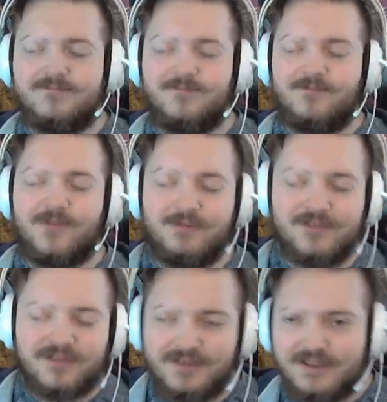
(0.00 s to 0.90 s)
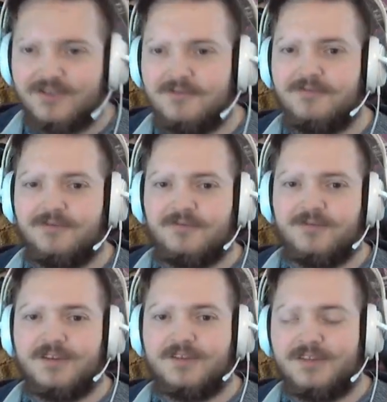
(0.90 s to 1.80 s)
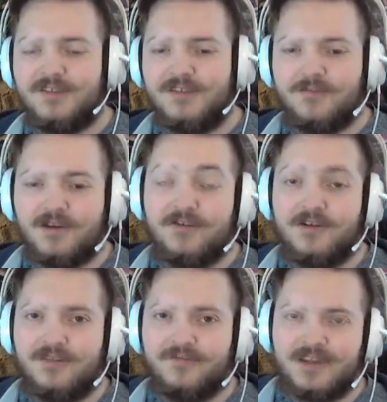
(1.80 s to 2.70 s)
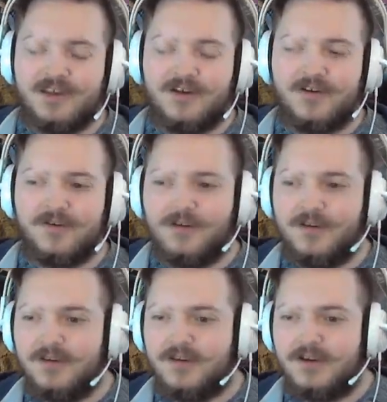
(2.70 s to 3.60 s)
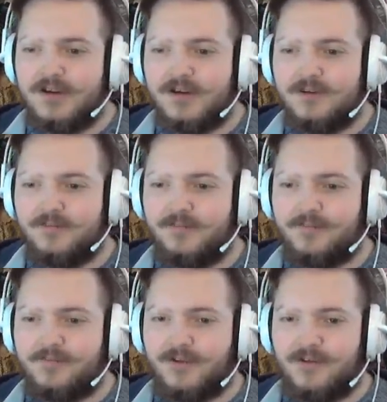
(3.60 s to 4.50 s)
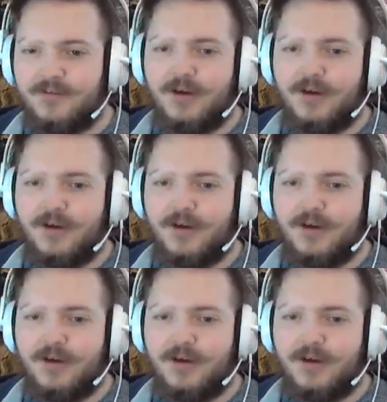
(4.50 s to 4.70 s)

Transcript: there was some issues with the rendering of the video, so I